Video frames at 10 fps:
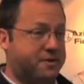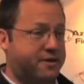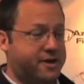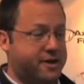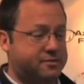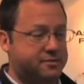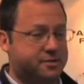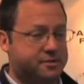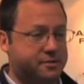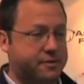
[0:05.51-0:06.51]
here next to
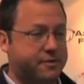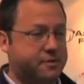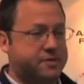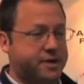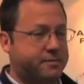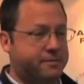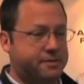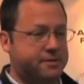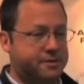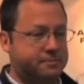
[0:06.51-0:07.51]
us. A reverb
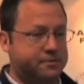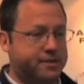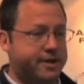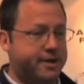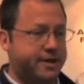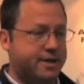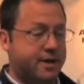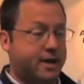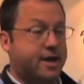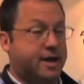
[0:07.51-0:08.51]
chamber is simply
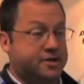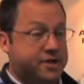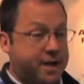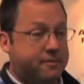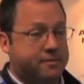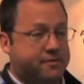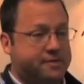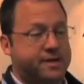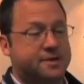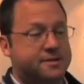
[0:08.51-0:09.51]
a chamber
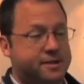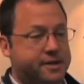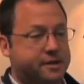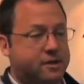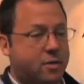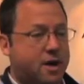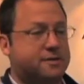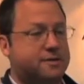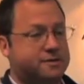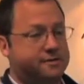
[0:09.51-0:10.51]
for testing
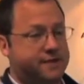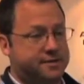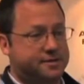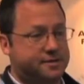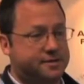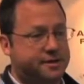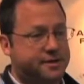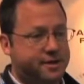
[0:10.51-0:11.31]
wireless devices.